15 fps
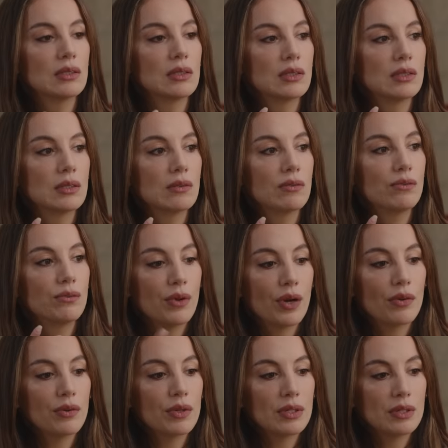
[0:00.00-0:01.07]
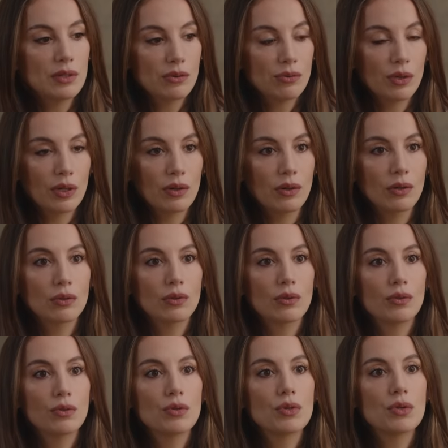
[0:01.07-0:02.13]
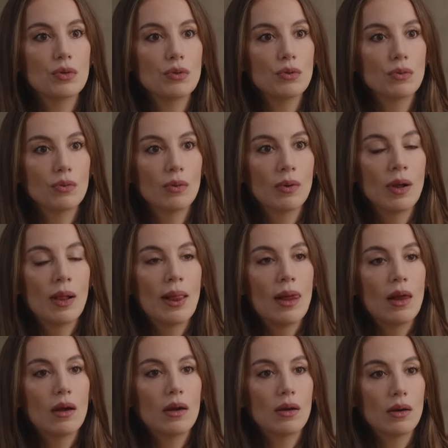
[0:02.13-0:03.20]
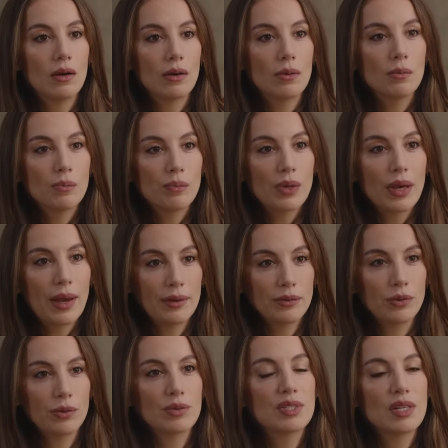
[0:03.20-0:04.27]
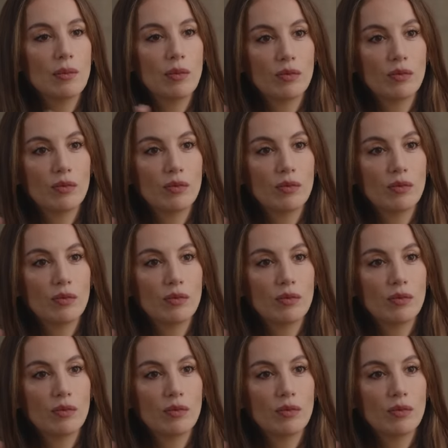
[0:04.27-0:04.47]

it's very difficult to handle some